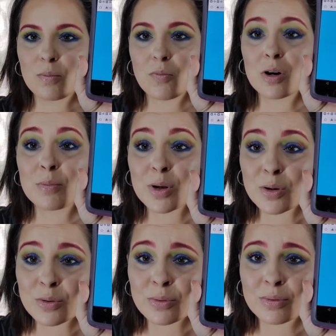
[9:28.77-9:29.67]
More
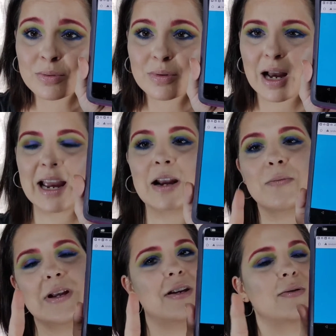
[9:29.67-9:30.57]
blue. I get a
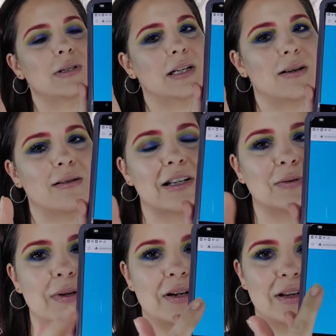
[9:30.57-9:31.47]
redo, so
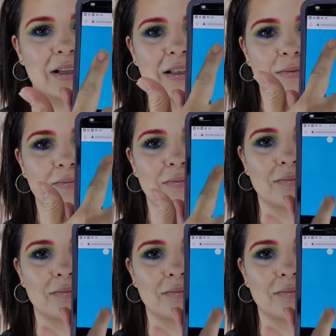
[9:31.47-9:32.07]
let's redo this.